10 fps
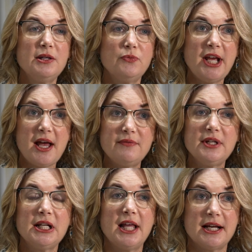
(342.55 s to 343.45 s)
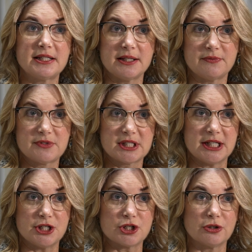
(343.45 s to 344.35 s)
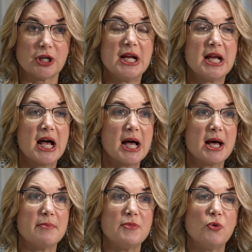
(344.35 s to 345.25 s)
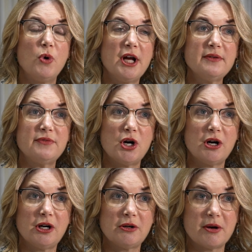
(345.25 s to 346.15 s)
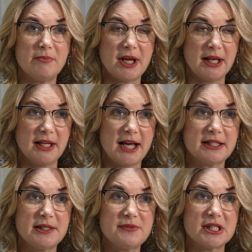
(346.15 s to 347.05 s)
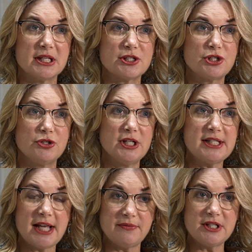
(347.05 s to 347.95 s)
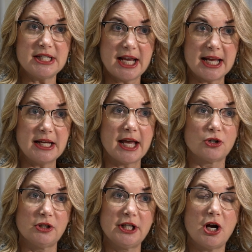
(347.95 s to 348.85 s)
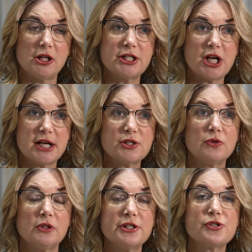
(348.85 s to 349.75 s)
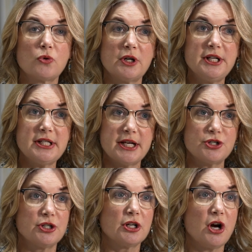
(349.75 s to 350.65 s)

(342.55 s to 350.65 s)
then we have an electives teacher. Um, one of our electives that students have to take at Early College High School is orientation to